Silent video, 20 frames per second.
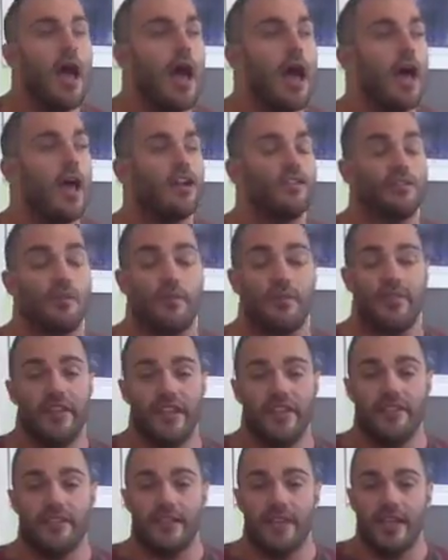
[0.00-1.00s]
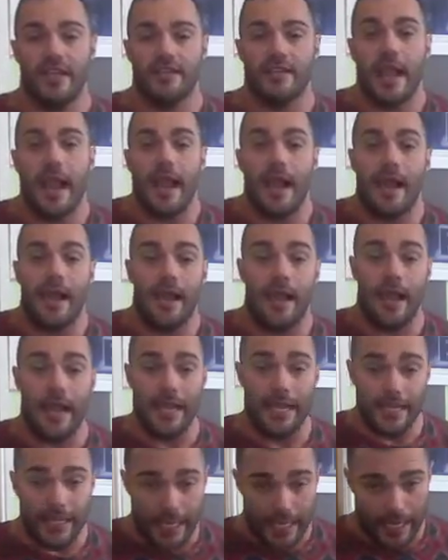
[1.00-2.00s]
are doing these days,
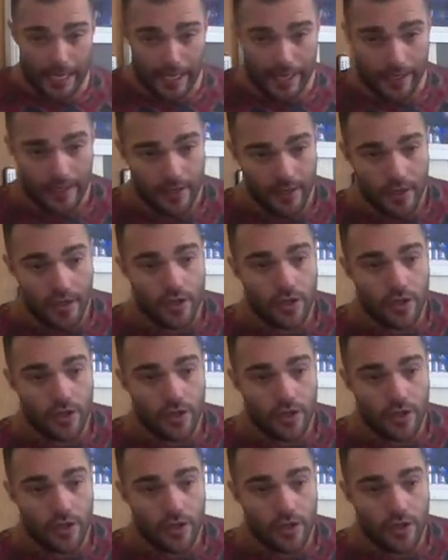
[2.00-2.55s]
linking